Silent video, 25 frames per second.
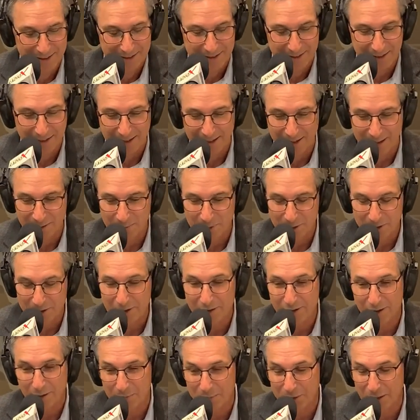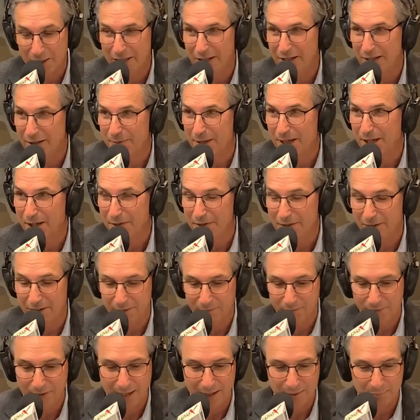But there are plenty of them out there.
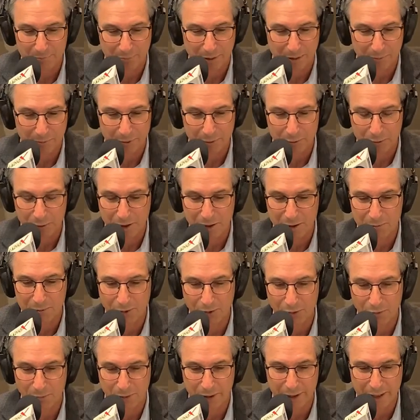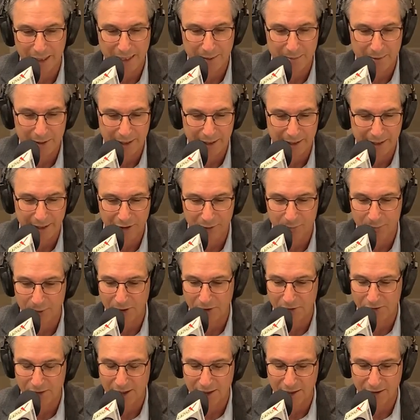In fact, probably one of the most preeminent
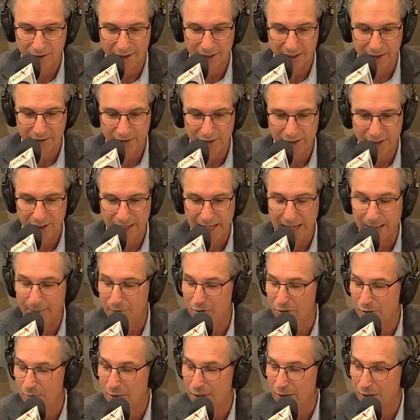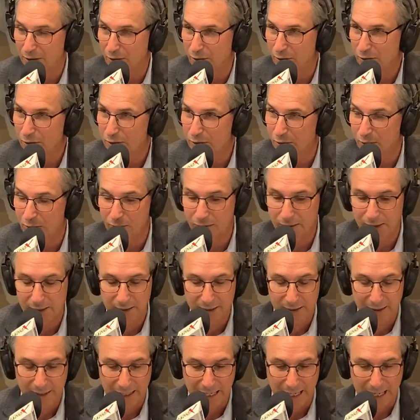experts on LinkedIn happens to be local,
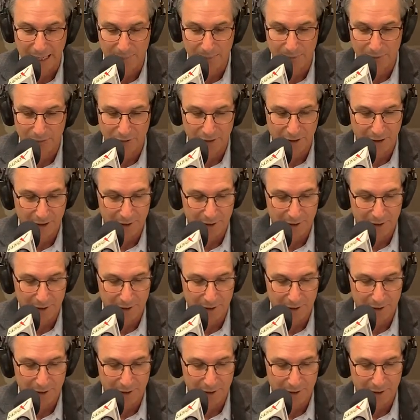happens to